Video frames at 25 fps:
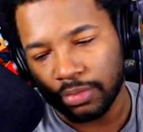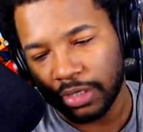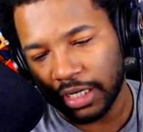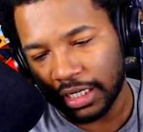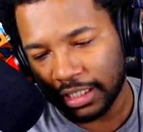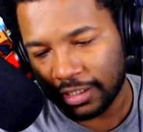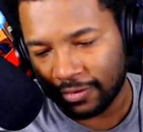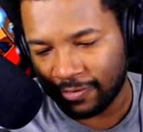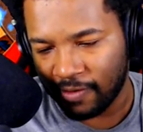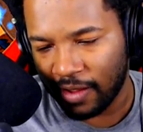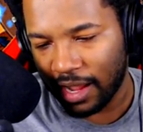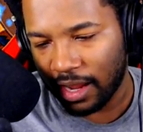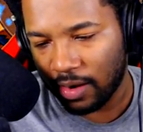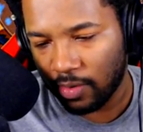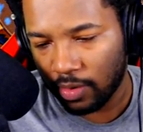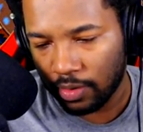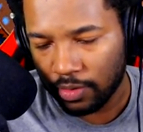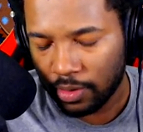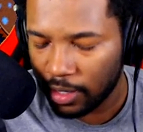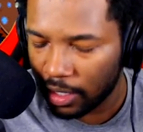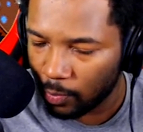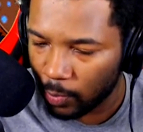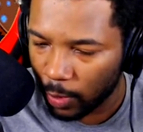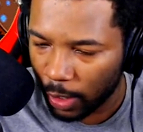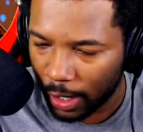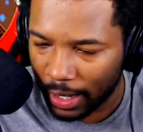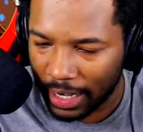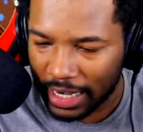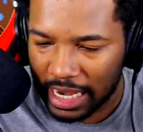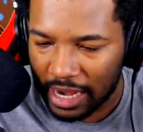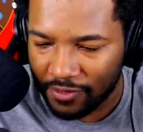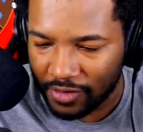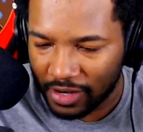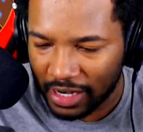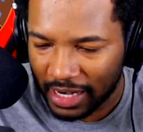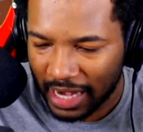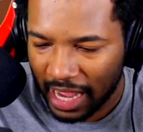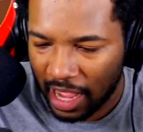but it's fine. We're gonna
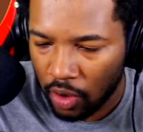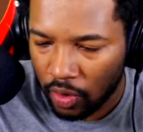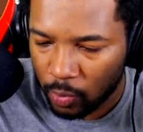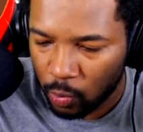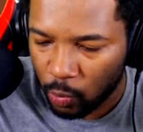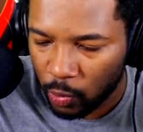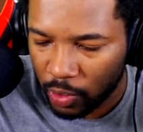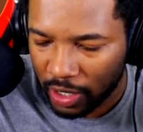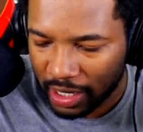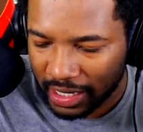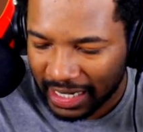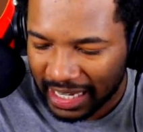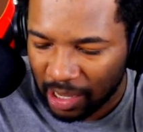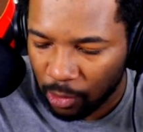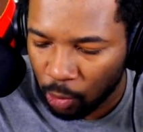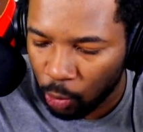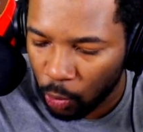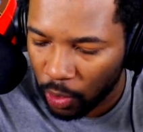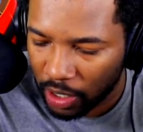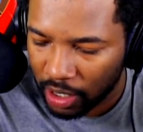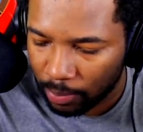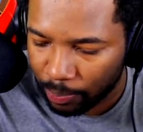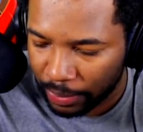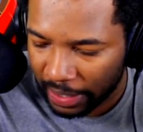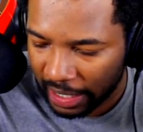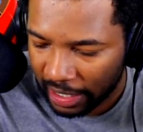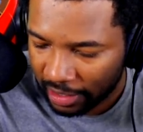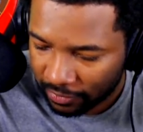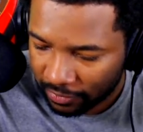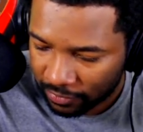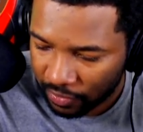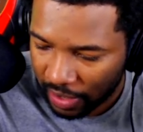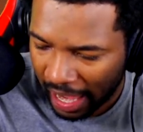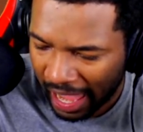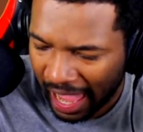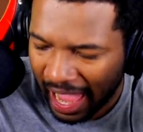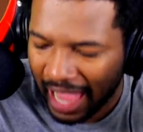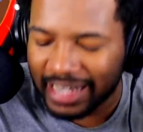even it out, and we're gonna get one
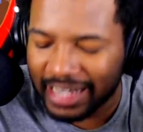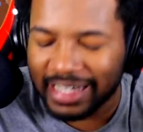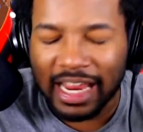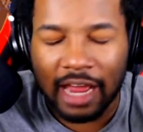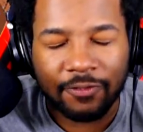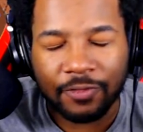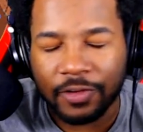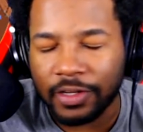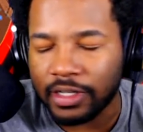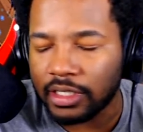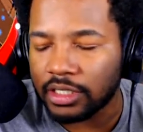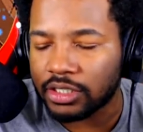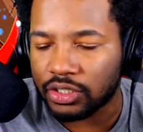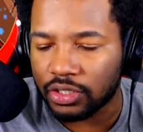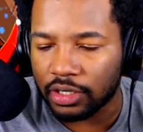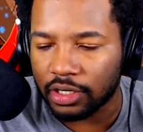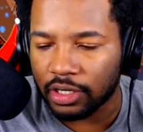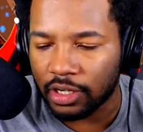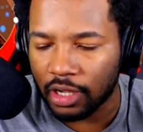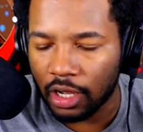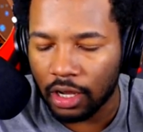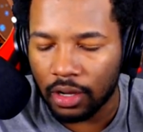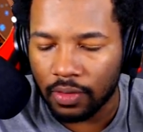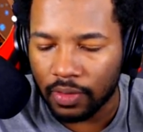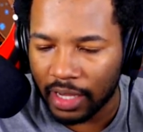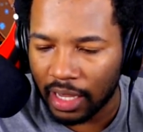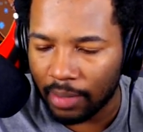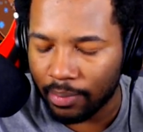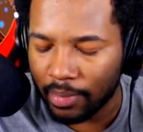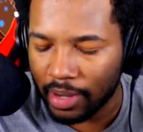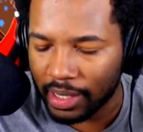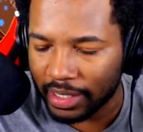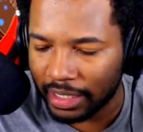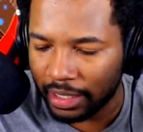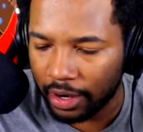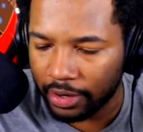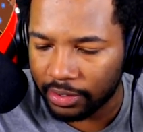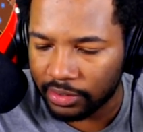above. I definitely should go get
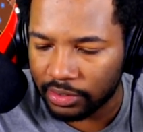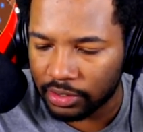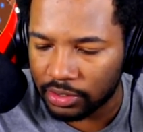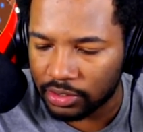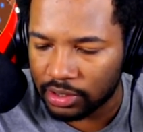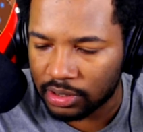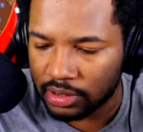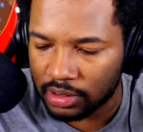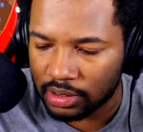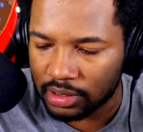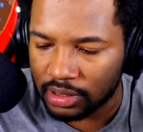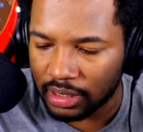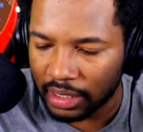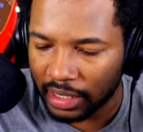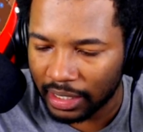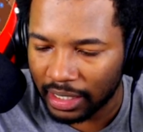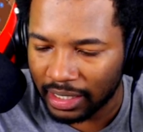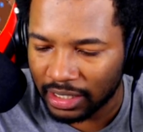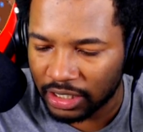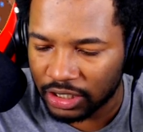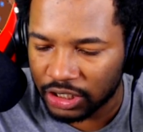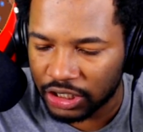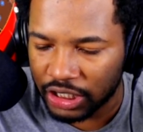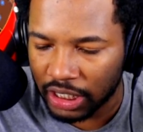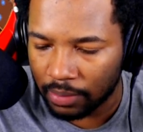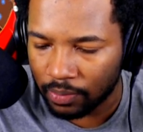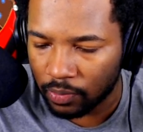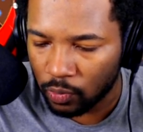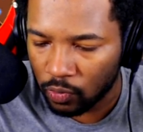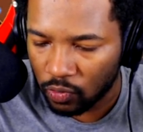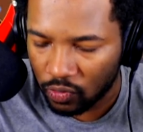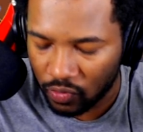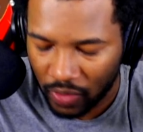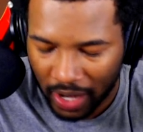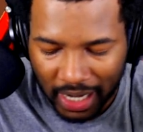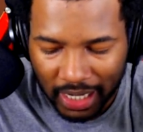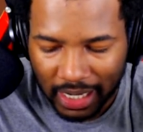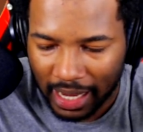my characters in the gym
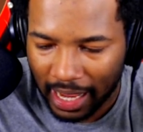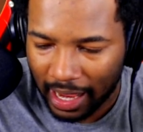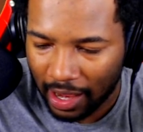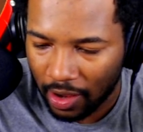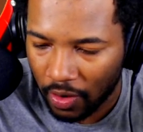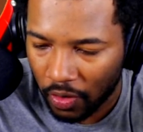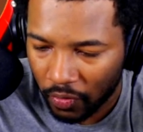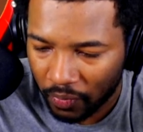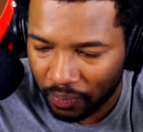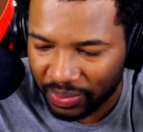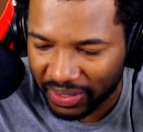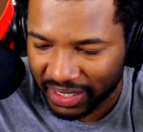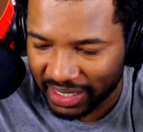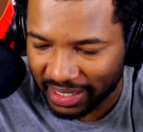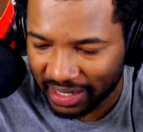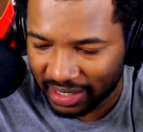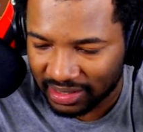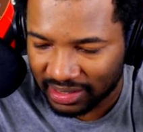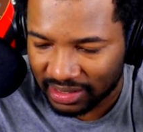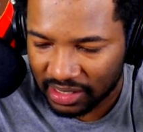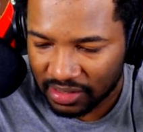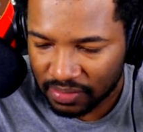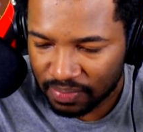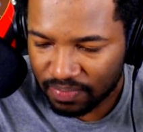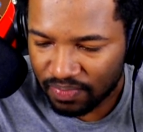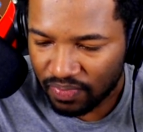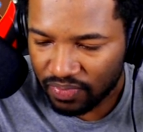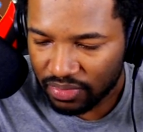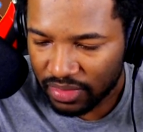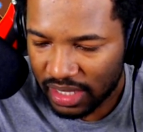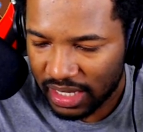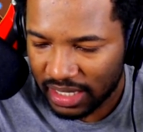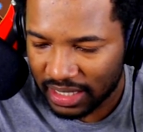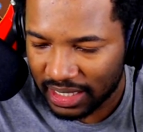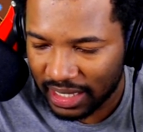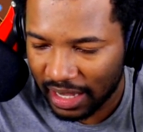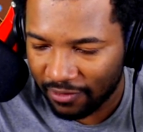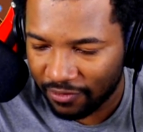right now because
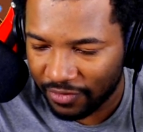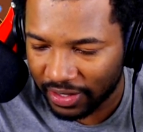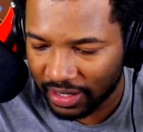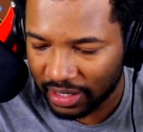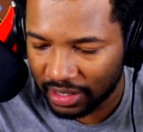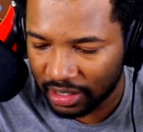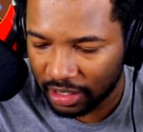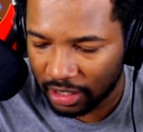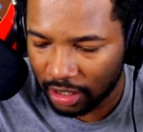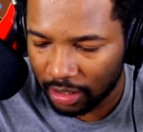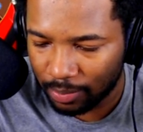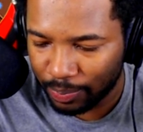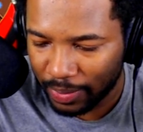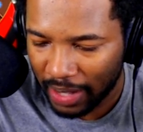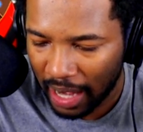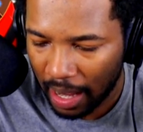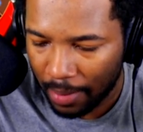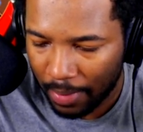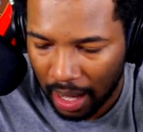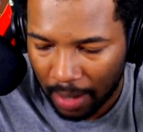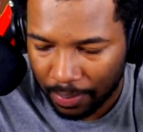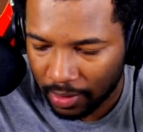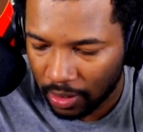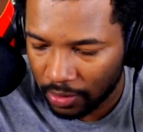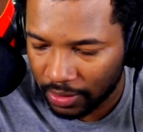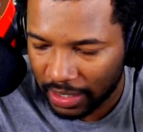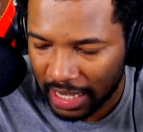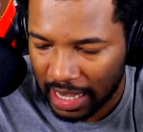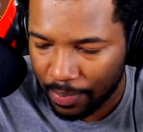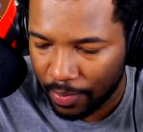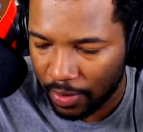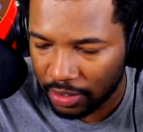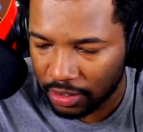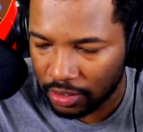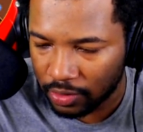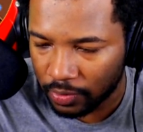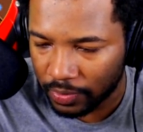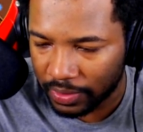this ain't feeling good. But I'm gonna
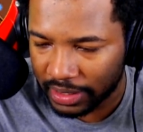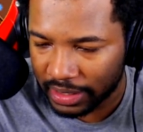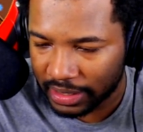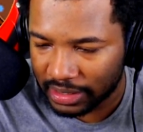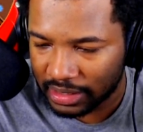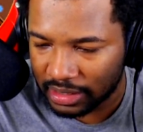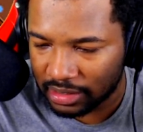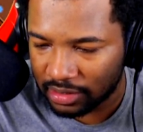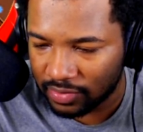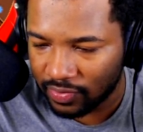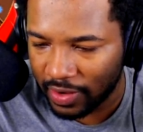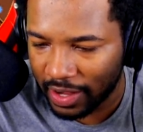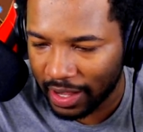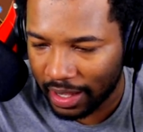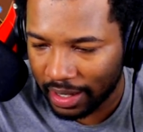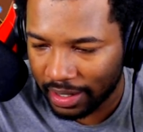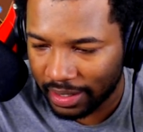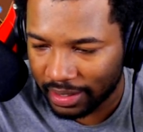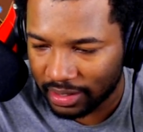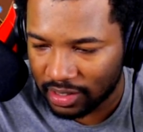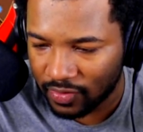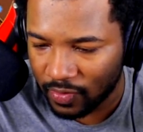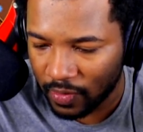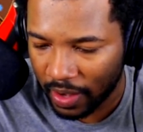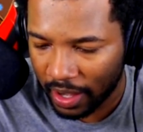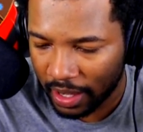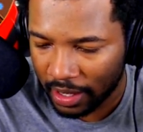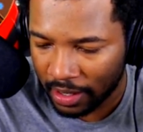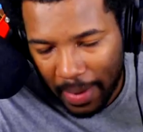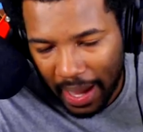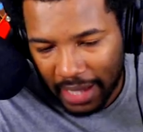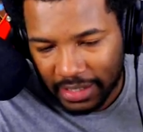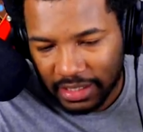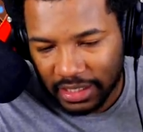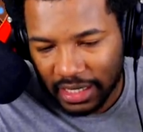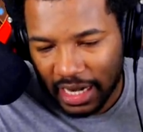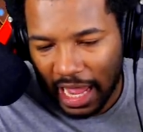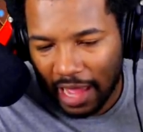keep on doing this. It's fine.
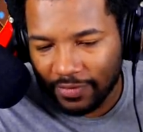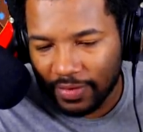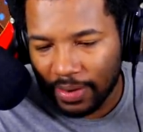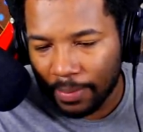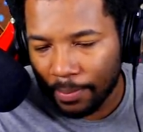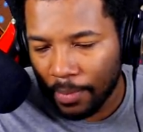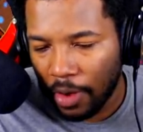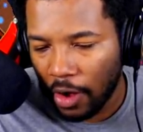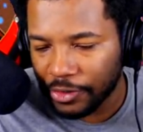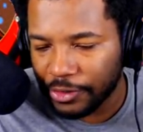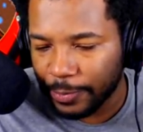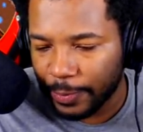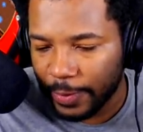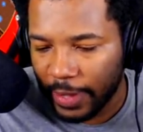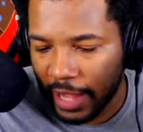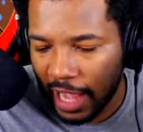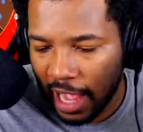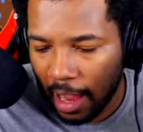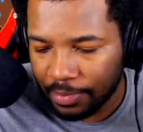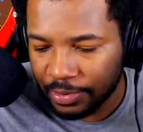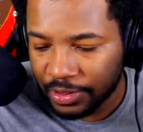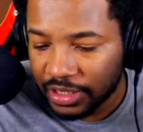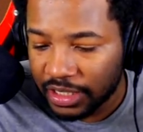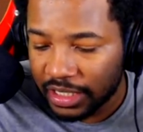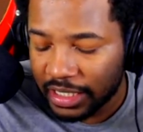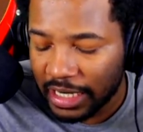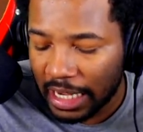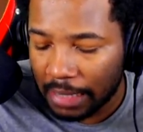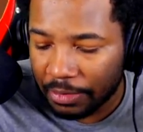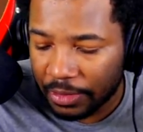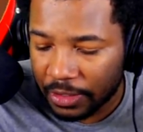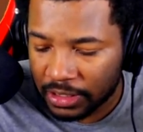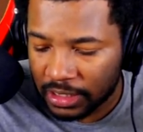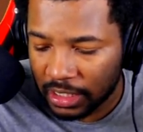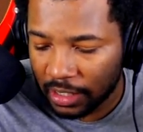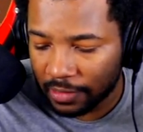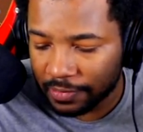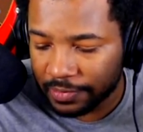Imagine having multiple options to
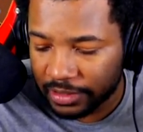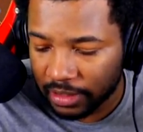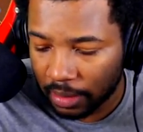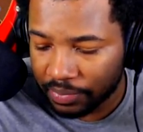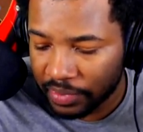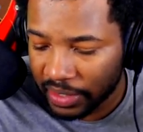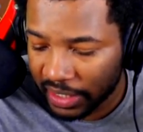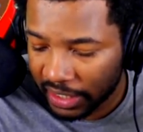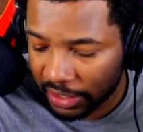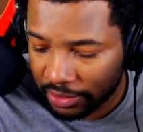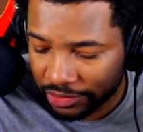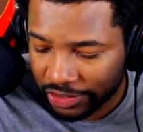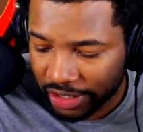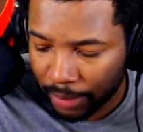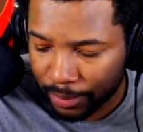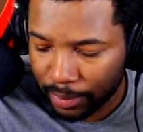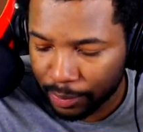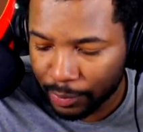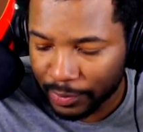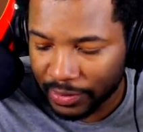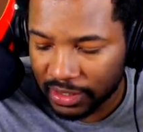name yourself something, and you come